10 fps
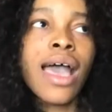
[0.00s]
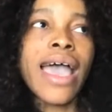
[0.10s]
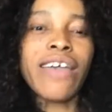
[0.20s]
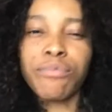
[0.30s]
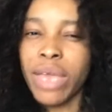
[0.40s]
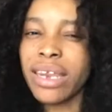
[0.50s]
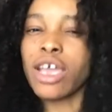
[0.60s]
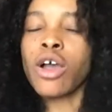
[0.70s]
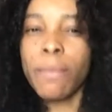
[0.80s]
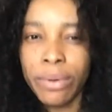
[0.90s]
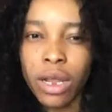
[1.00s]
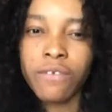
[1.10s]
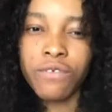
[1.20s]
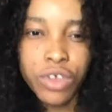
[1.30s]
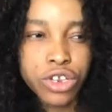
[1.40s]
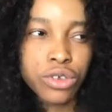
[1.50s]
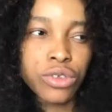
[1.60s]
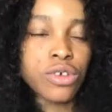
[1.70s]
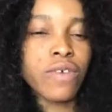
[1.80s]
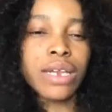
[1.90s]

I have made a couple of videos over